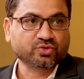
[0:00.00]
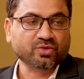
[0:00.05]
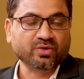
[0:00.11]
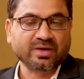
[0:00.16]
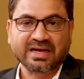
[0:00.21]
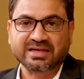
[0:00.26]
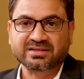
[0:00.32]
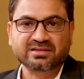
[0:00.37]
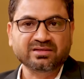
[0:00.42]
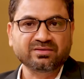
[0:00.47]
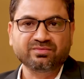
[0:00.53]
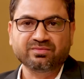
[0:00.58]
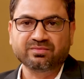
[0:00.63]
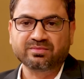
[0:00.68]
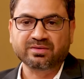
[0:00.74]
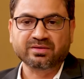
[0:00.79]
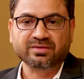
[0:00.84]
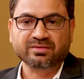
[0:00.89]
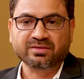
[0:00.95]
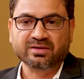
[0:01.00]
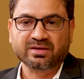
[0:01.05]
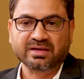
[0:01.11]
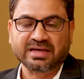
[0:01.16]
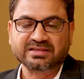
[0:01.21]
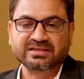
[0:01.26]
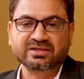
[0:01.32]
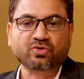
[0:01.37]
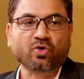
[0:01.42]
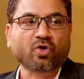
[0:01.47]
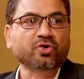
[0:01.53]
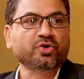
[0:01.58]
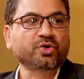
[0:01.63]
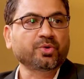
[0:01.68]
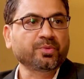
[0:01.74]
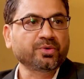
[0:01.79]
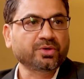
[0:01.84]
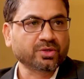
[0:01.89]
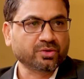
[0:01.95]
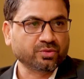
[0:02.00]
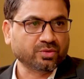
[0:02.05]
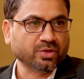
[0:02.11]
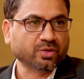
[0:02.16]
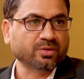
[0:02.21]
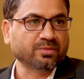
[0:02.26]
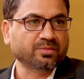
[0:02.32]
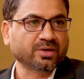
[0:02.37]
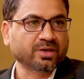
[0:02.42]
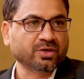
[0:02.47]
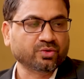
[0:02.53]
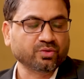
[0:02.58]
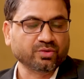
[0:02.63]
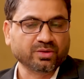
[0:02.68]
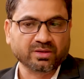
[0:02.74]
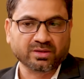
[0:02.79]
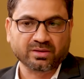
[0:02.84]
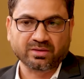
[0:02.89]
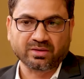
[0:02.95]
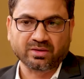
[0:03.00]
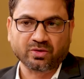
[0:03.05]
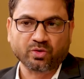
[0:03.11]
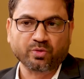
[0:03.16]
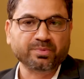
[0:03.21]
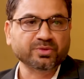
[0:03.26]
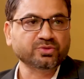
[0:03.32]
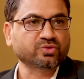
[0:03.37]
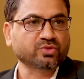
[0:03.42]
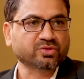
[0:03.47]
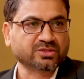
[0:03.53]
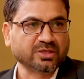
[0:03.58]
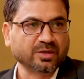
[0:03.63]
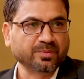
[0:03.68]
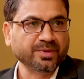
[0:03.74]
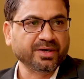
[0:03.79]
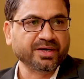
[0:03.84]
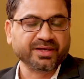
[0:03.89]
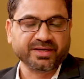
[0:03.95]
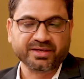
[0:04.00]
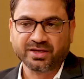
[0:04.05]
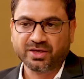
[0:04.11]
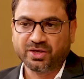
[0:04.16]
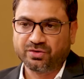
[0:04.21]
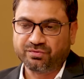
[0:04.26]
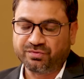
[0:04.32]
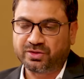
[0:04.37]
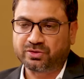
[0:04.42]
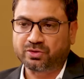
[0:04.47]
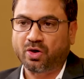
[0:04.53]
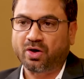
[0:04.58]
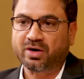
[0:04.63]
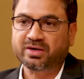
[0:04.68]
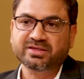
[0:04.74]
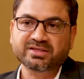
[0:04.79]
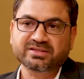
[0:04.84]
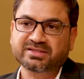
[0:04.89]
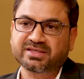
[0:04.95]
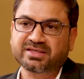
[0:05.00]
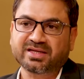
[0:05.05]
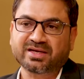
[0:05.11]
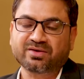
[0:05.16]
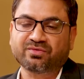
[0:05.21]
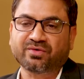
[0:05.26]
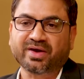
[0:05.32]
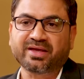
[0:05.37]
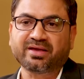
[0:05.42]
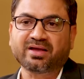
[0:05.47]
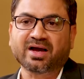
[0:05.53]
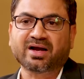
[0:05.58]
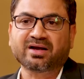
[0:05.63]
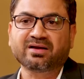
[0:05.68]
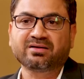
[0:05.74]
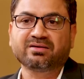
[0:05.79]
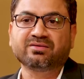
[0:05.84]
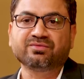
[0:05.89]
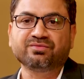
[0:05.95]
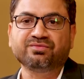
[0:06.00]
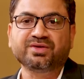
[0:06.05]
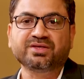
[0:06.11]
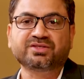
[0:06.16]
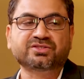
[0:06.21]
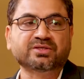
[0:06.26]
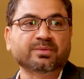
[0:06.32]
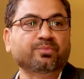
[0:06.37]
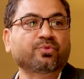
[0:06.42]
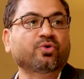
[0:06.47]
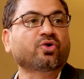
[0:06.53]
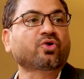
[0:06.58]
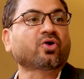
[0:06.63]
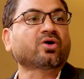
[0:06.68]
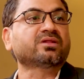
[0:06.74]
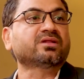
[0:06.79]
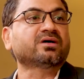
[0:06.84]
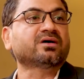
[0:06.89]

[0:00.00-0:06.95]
So as an contributor to the open source community, we thought this thing that why can't we support on